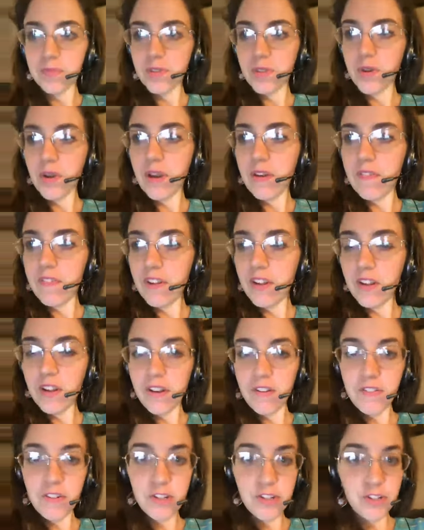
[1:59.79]

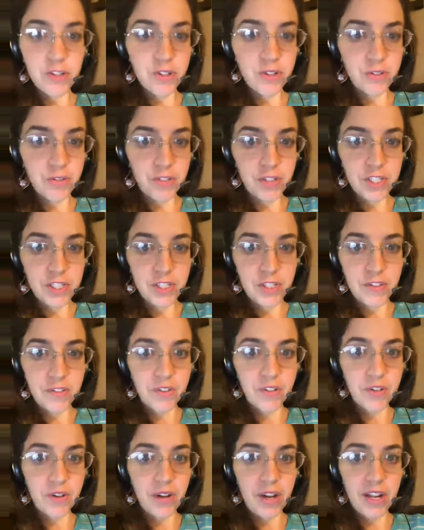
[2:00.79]
if you're shooting for
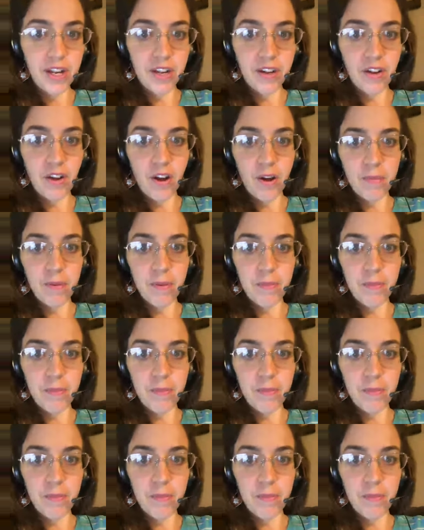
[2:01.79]
silver, go ahead and comment